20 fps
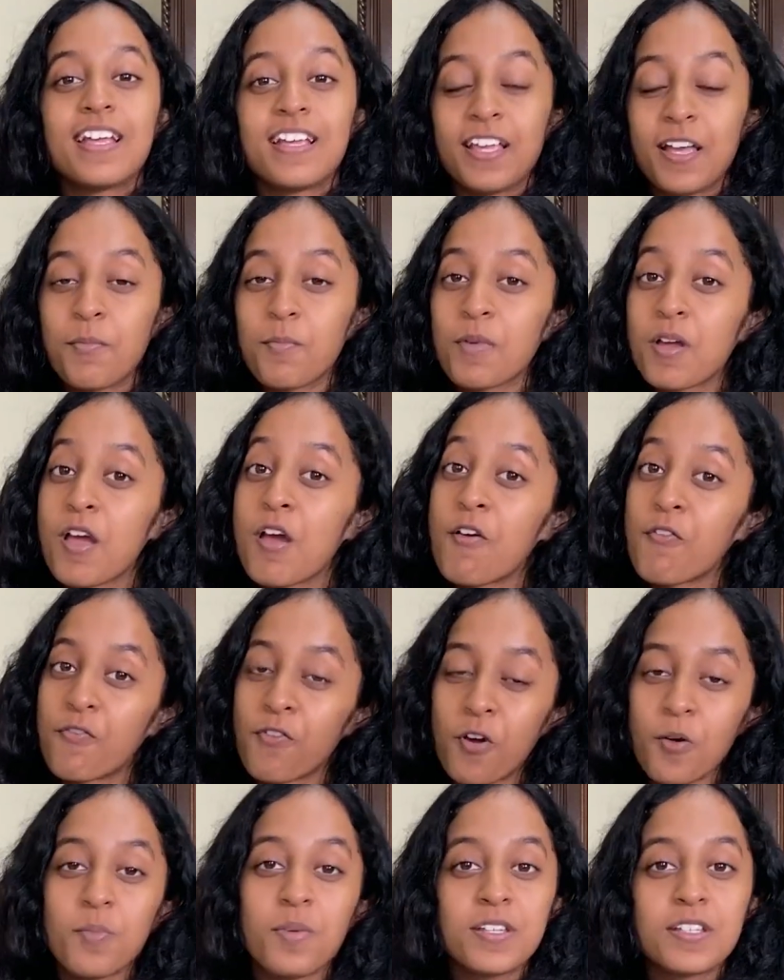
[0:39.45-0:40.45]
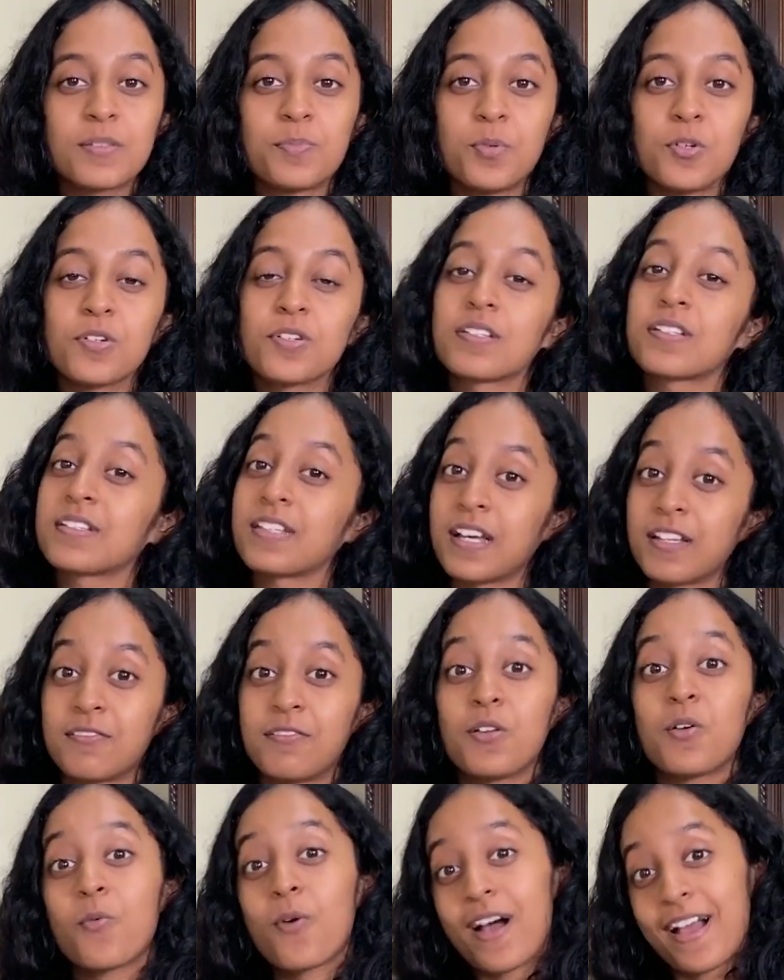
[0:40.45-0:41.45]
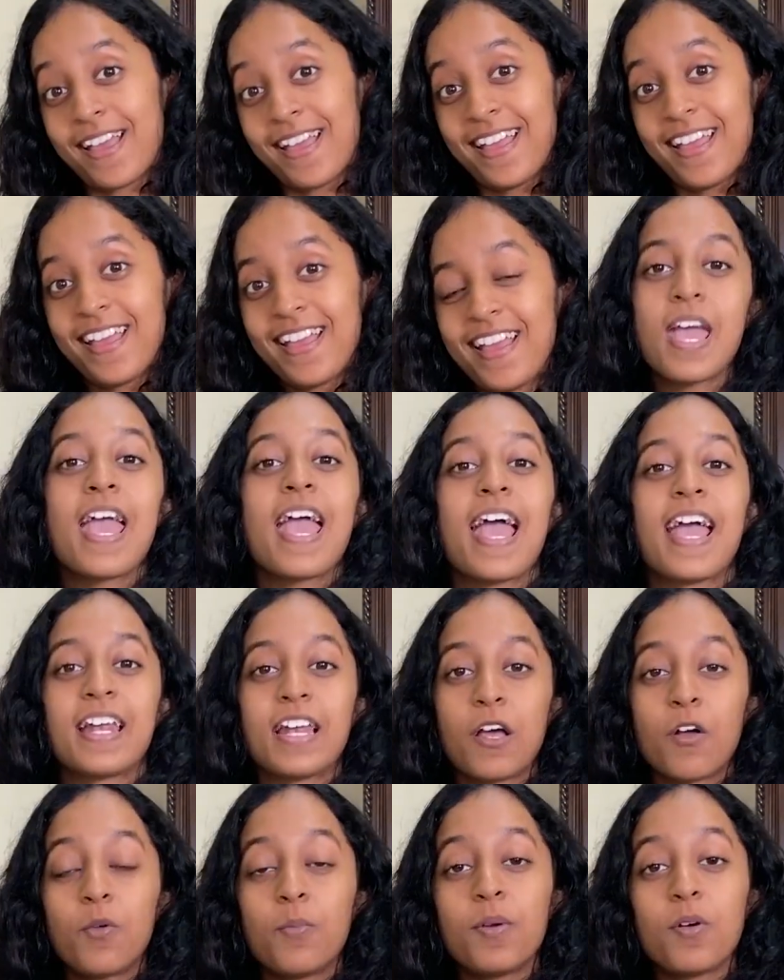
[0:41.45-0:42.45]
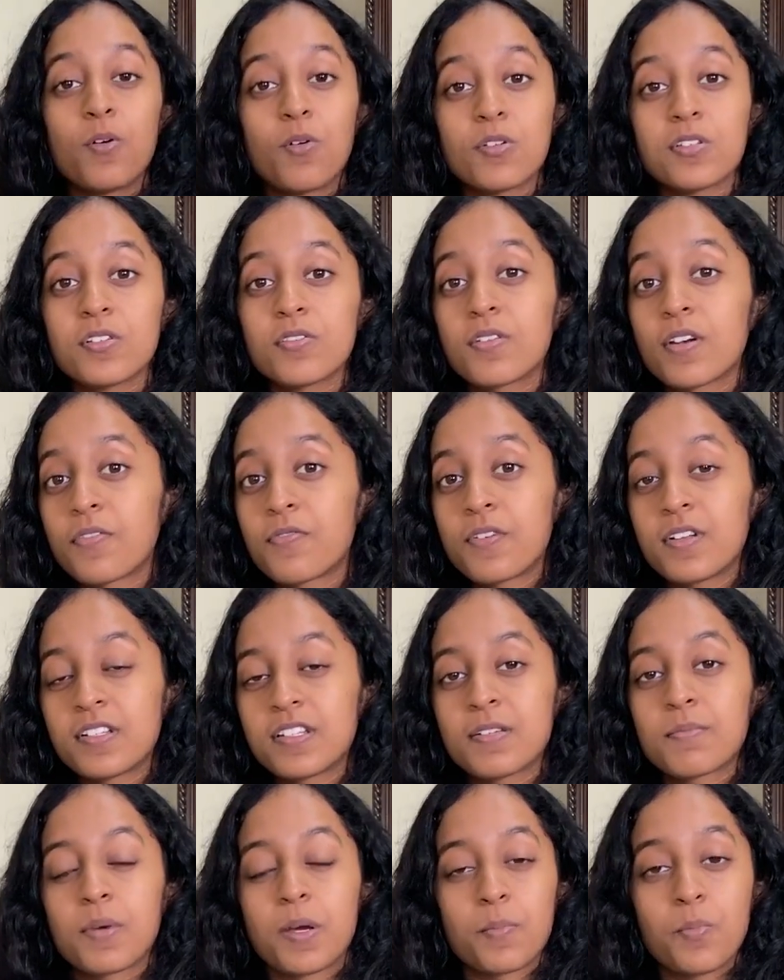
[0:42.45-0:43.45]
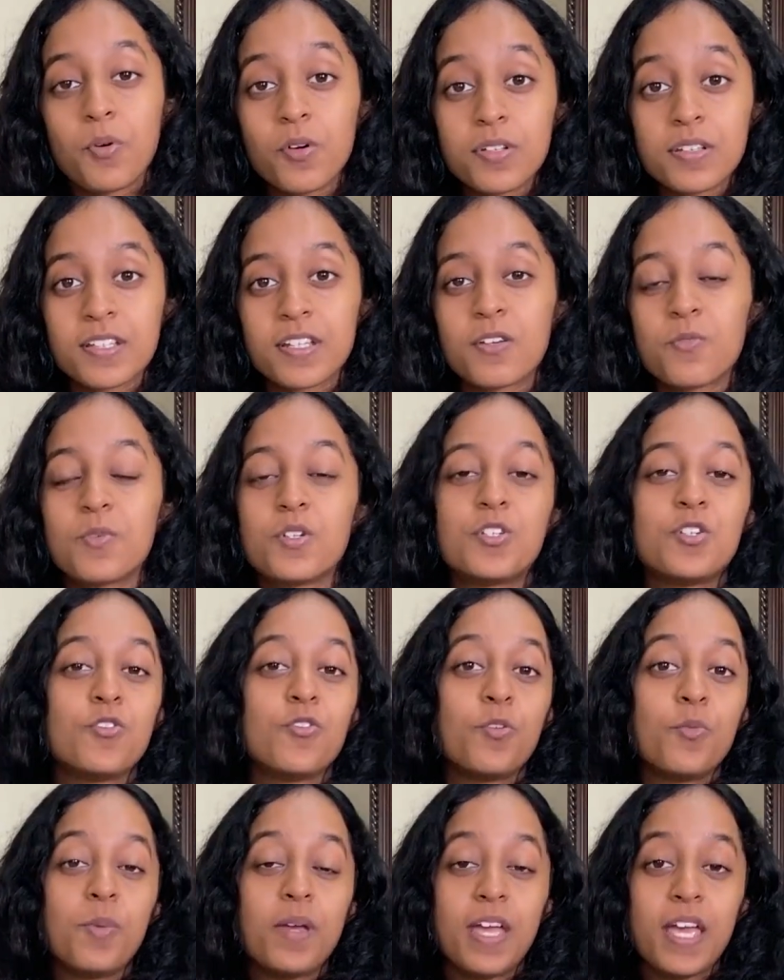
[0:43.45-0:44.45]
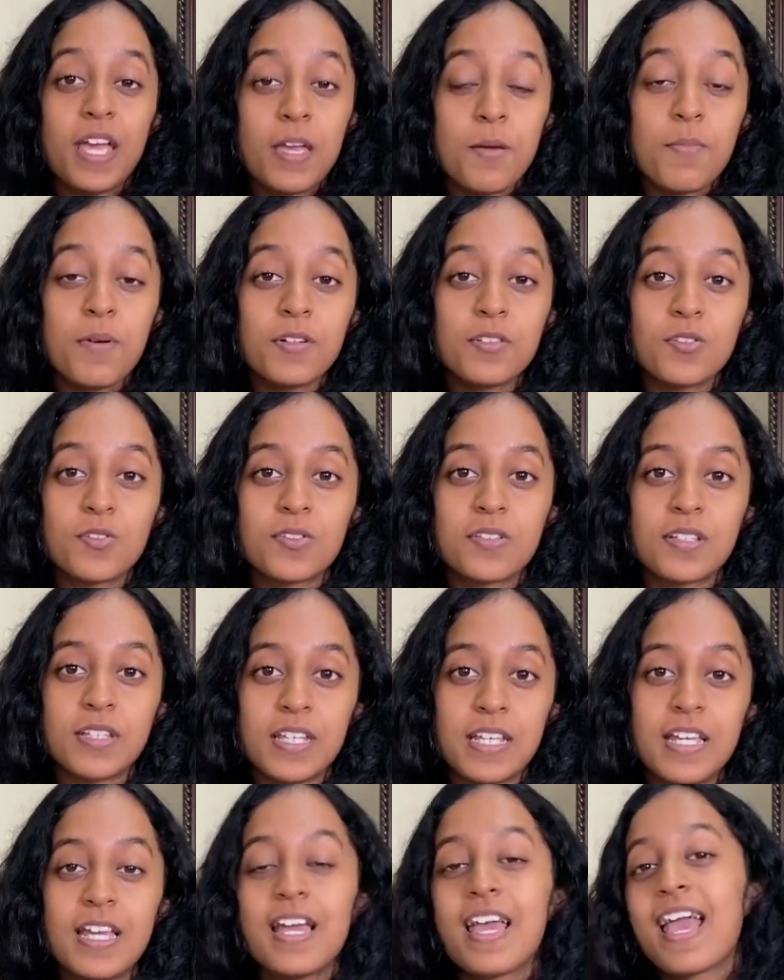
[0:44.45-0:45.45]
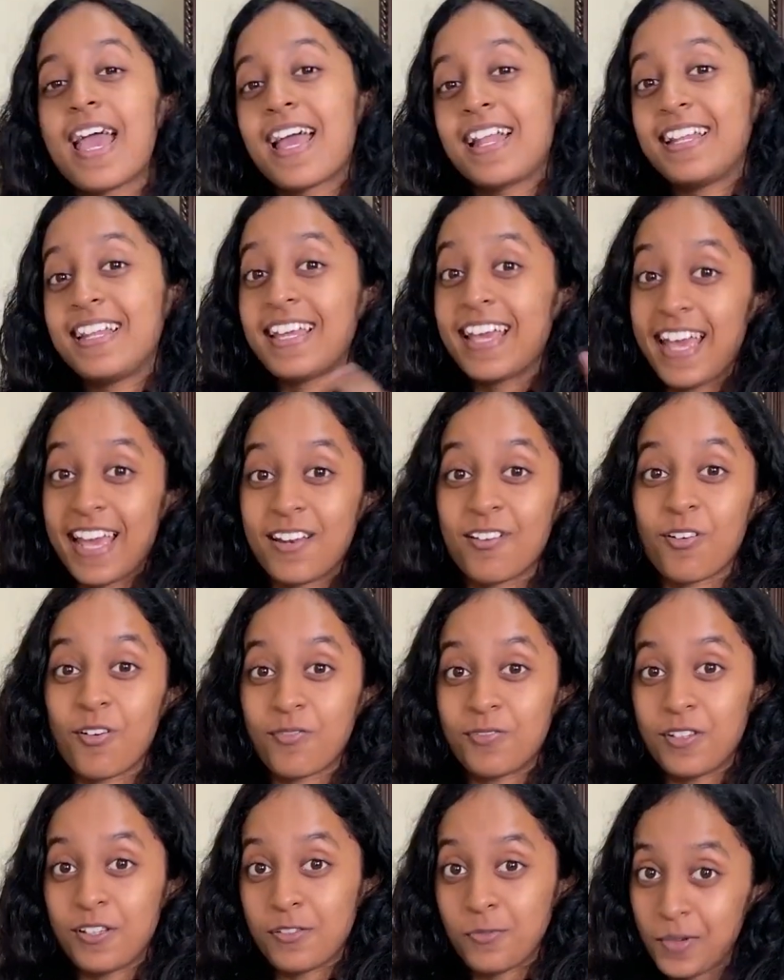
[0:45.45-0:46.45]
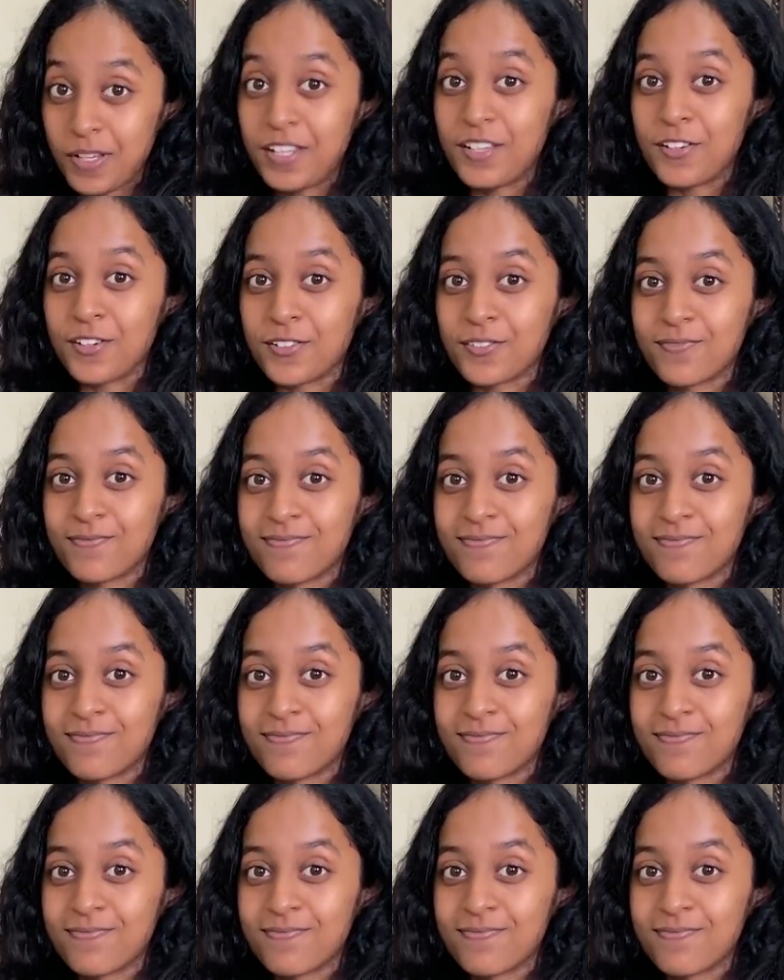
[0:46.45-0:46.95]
Yep, from his book Start With Why. And I will be also referencing my poster, which you will be able to see at the end of this video.